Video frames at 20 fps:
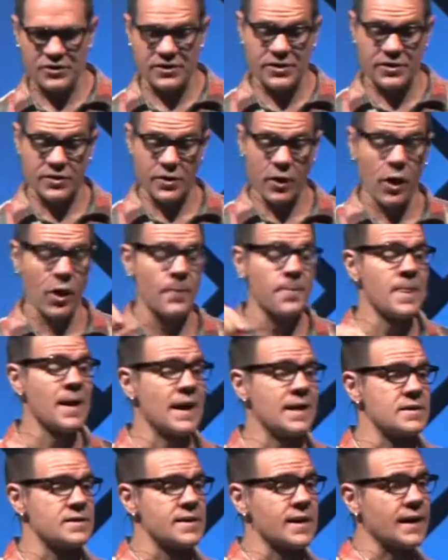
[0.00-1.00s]
Saul
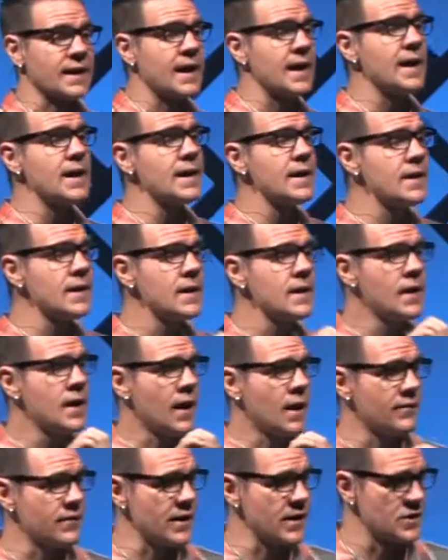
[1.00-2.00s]
is the king
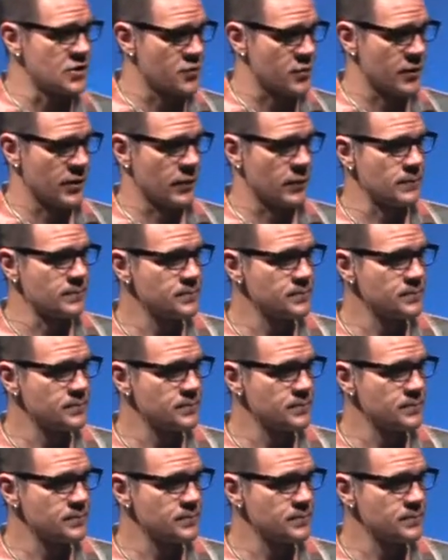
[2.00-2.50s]
of Israel.